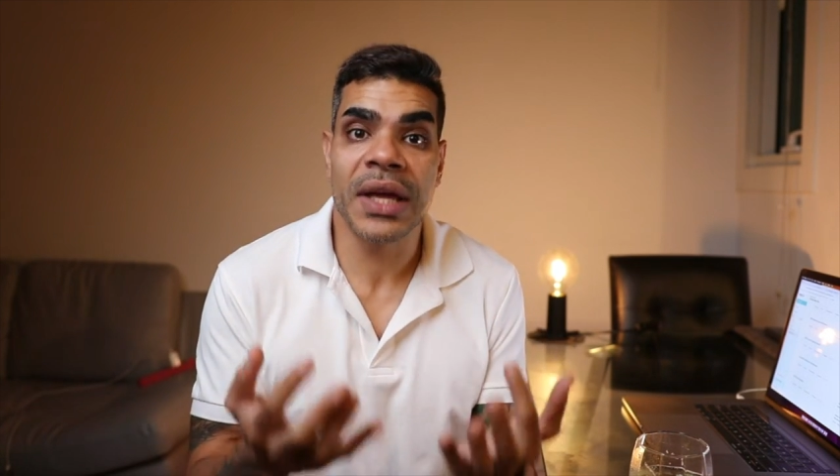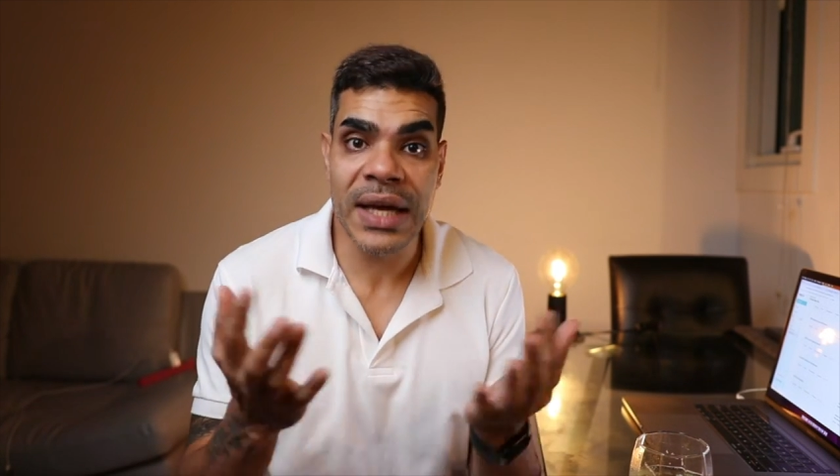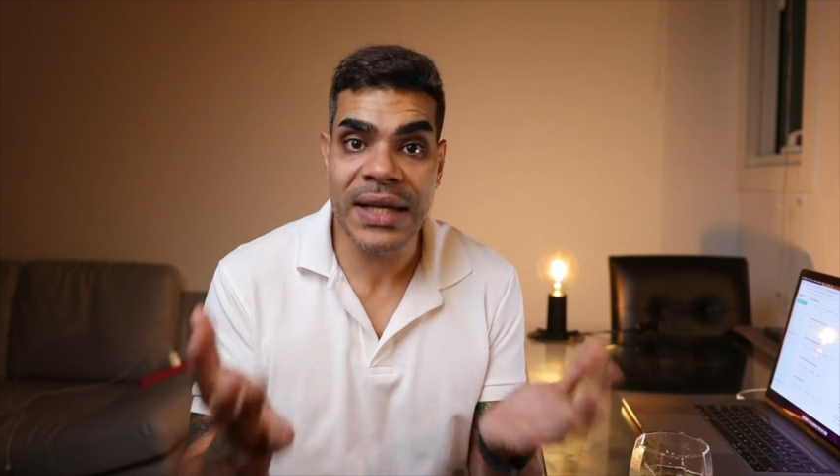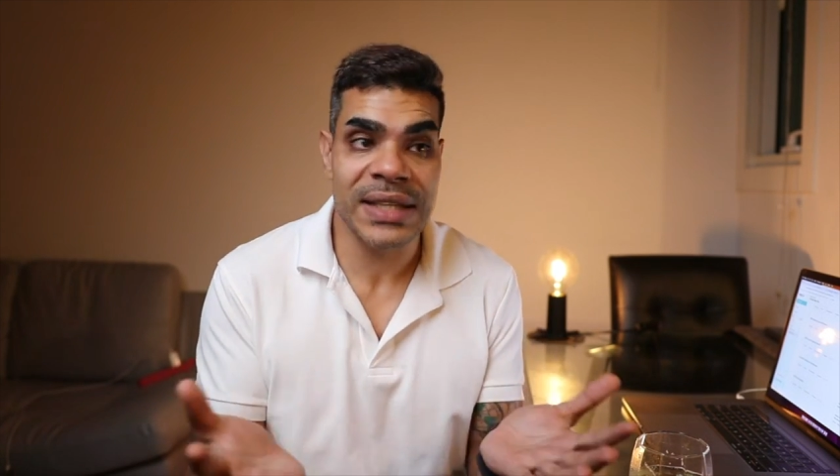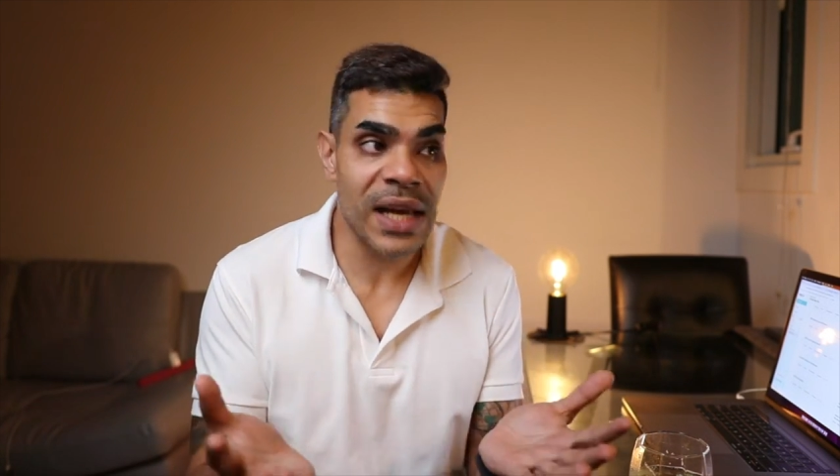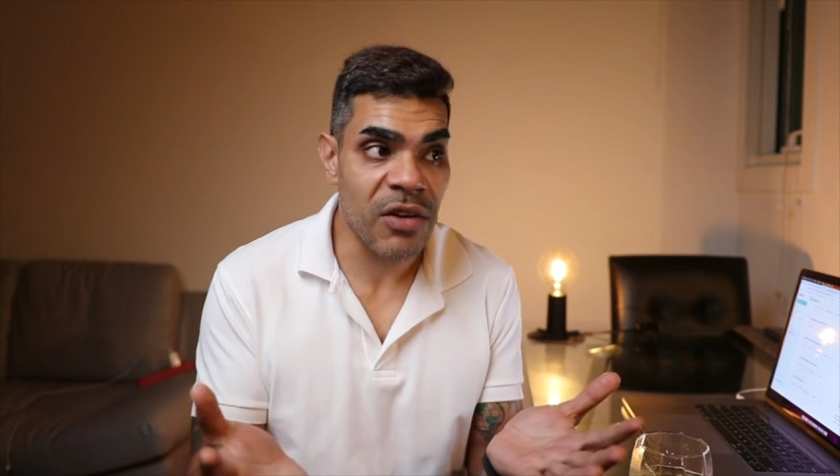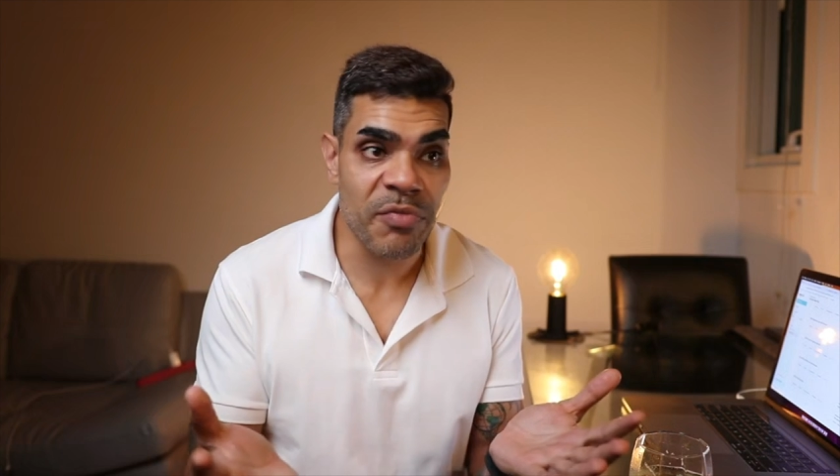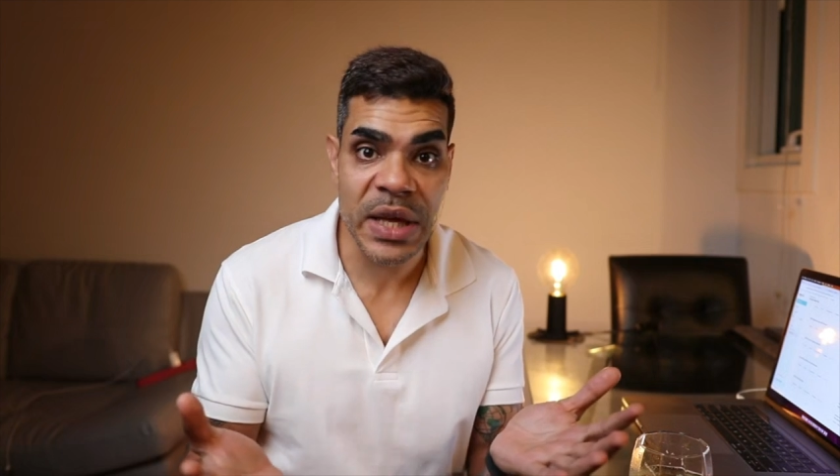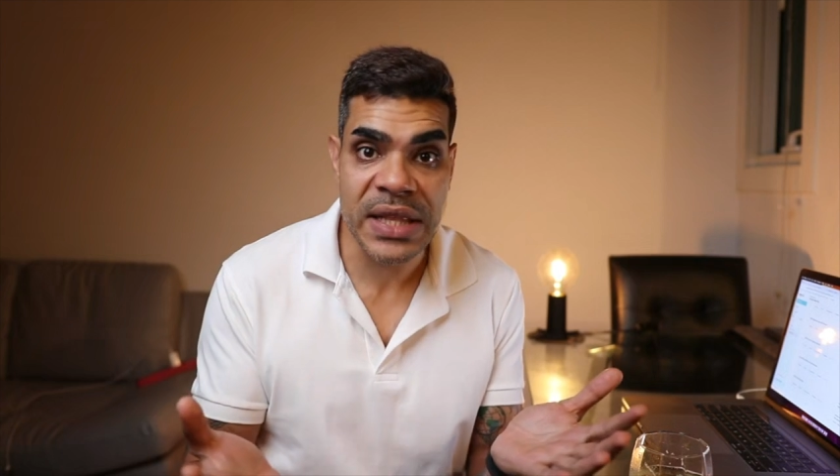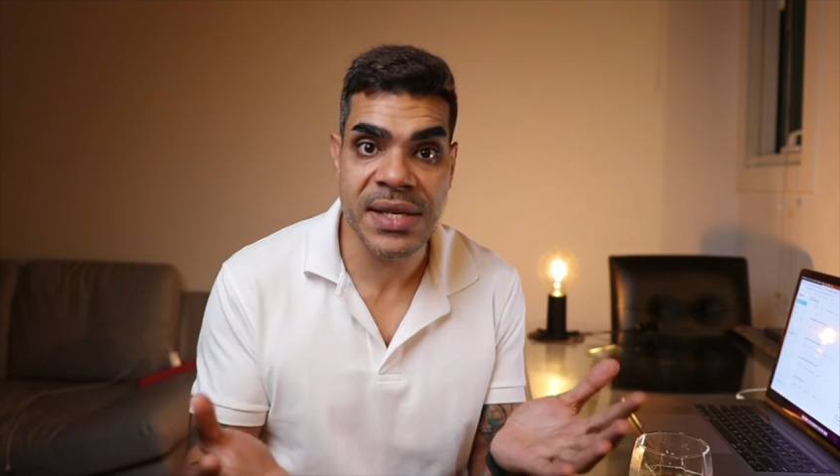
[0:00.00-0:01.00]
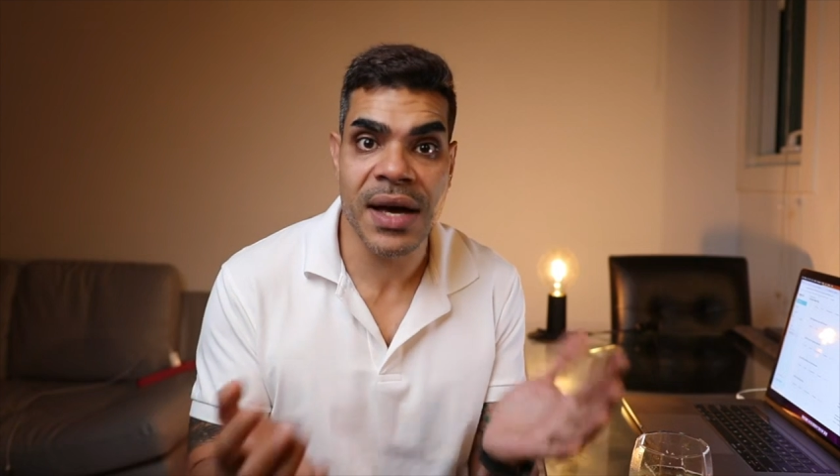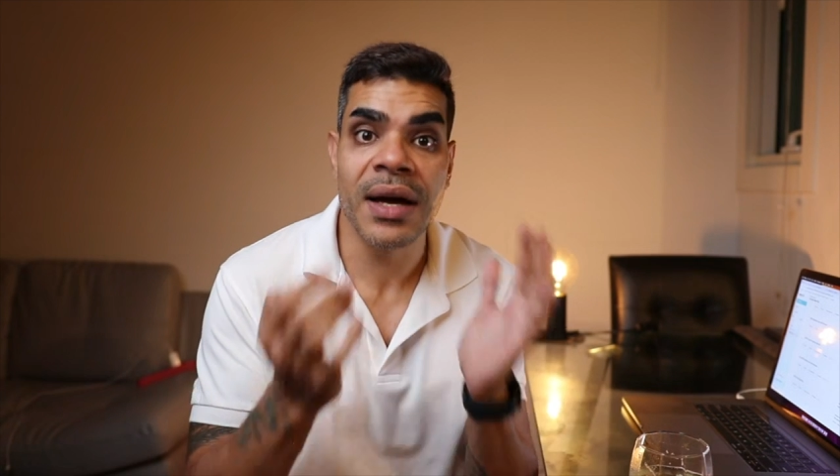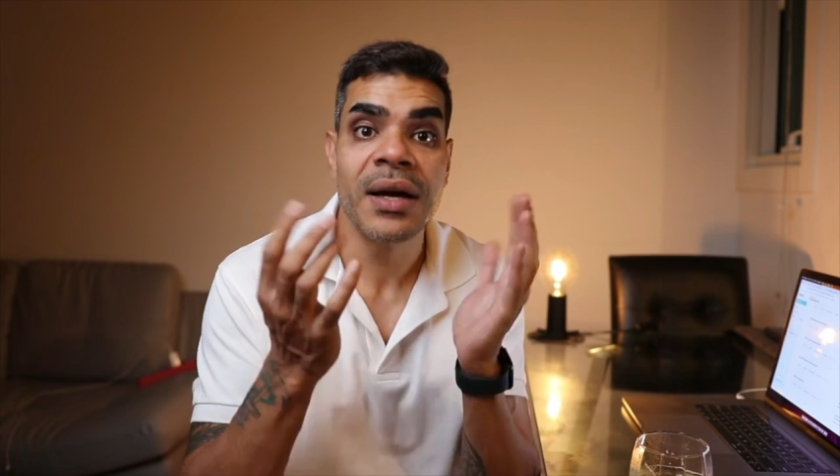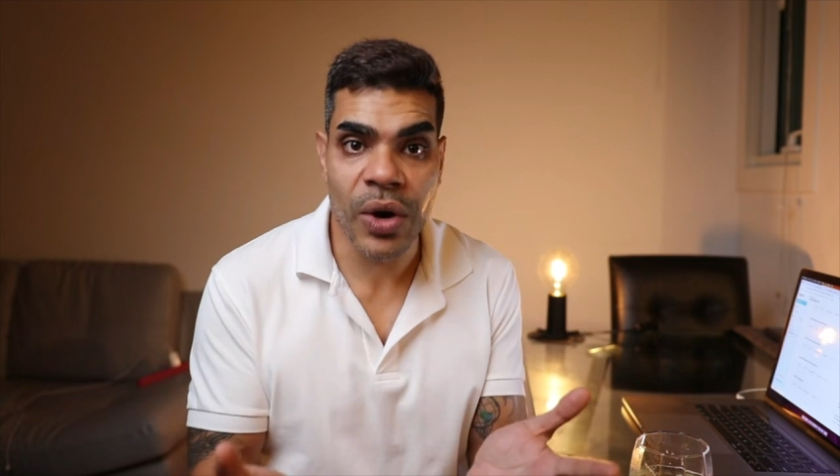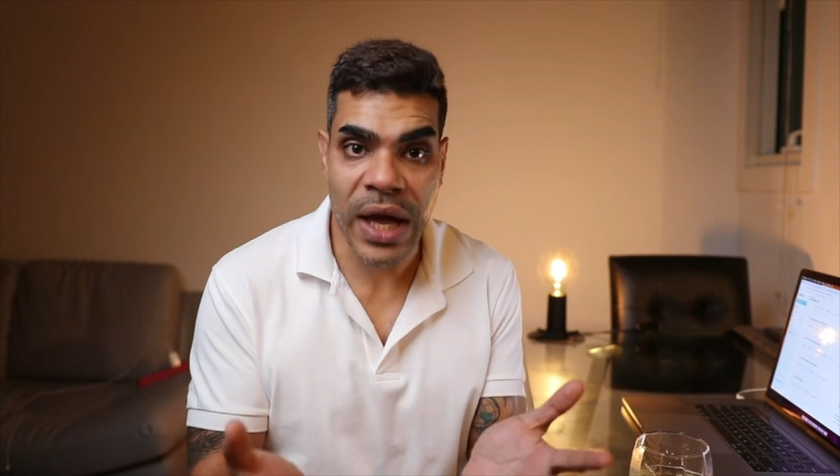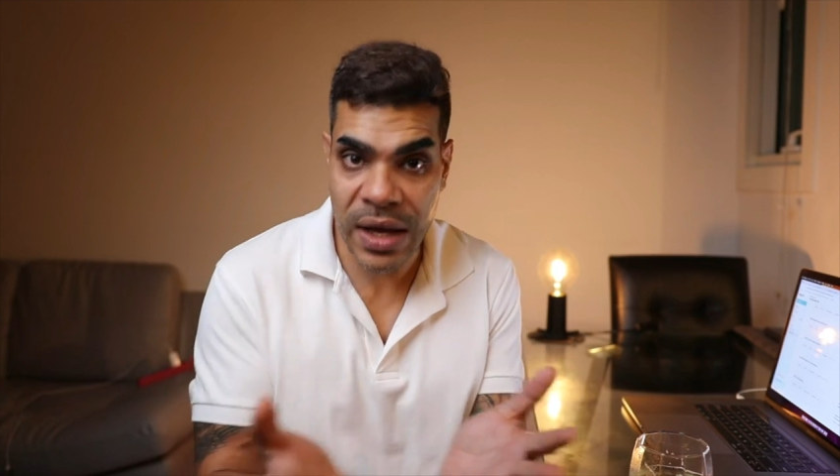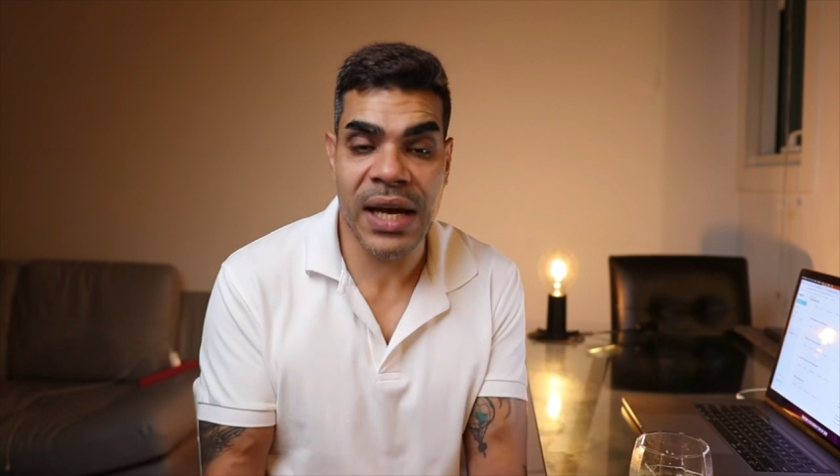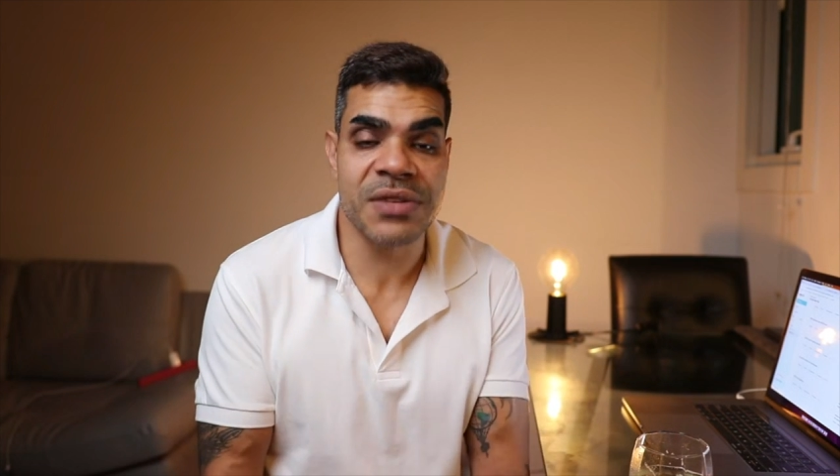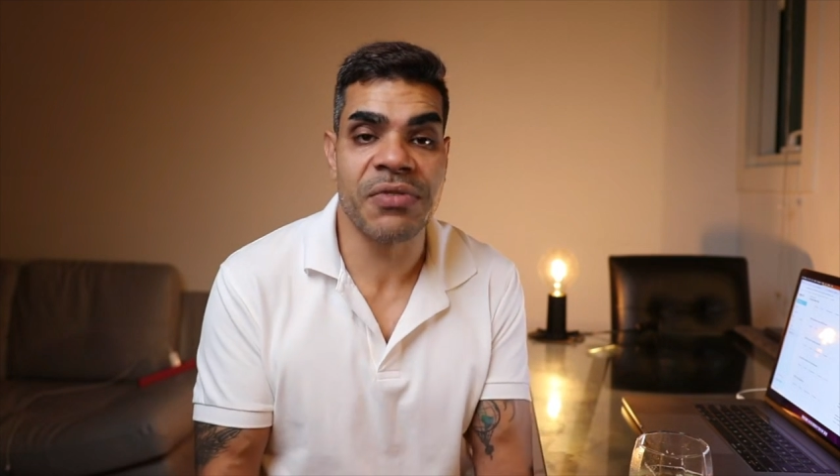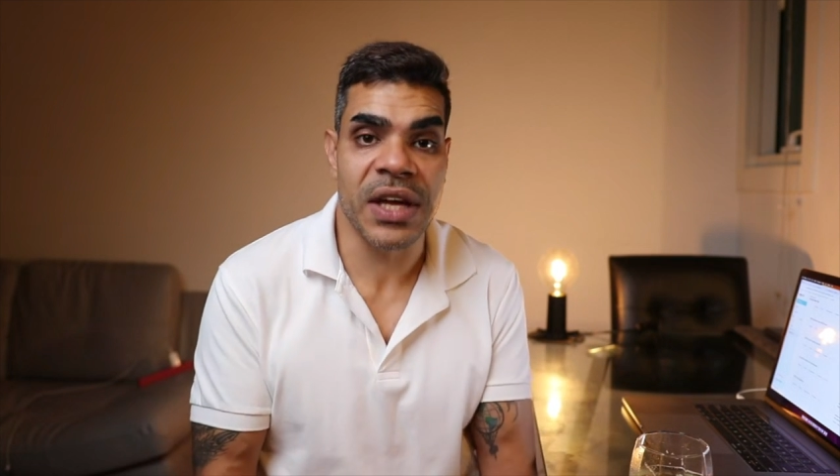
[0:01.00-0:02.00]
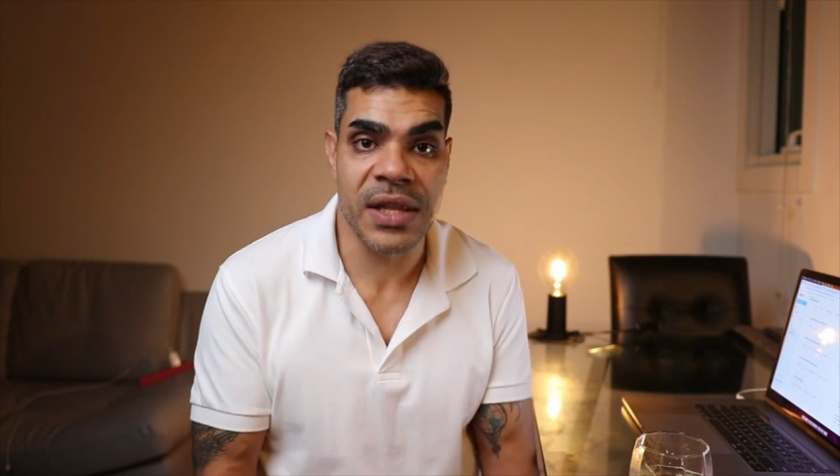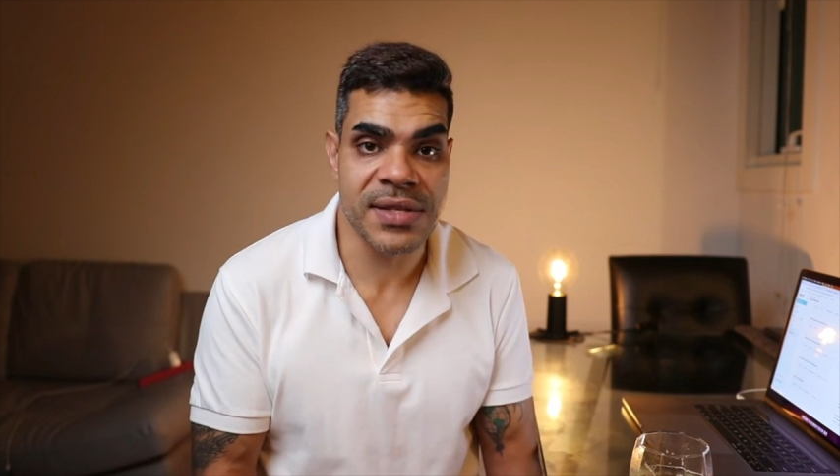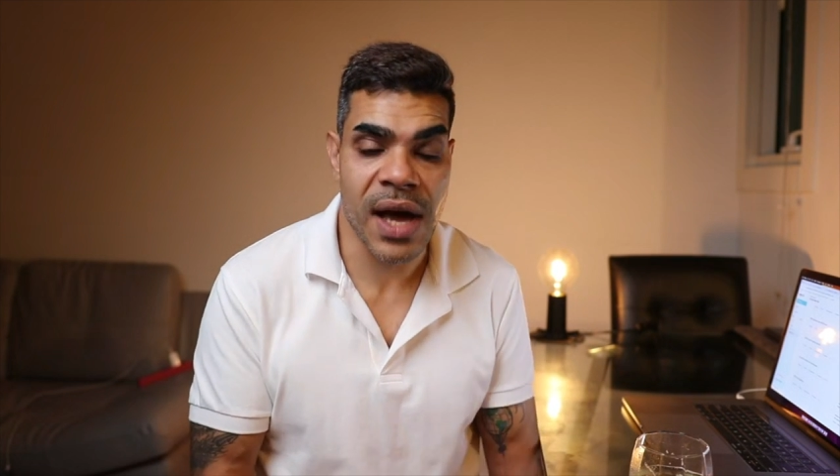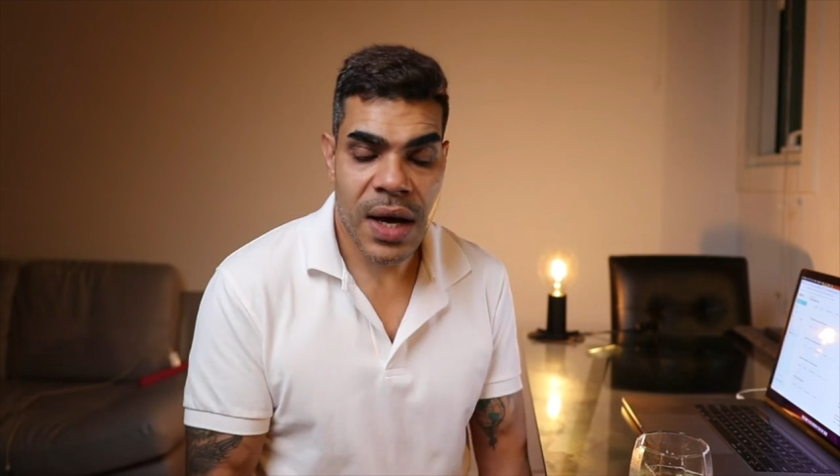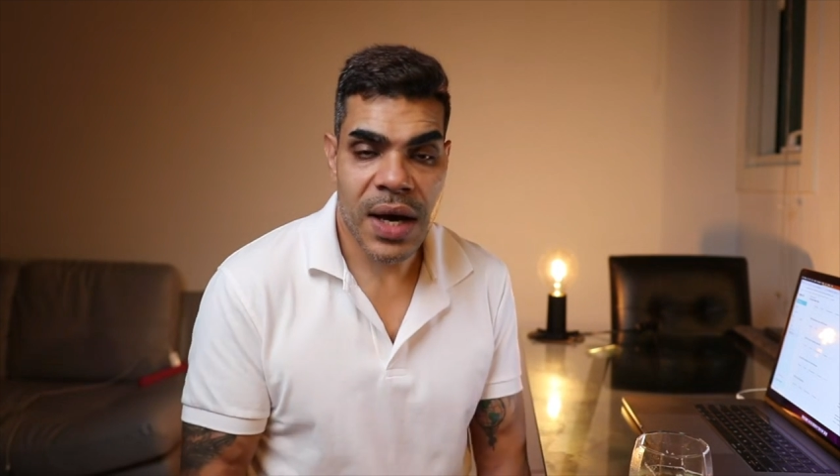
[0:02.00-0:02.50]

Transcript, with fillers: Yes, I love pizza. Okay, let's figure this out.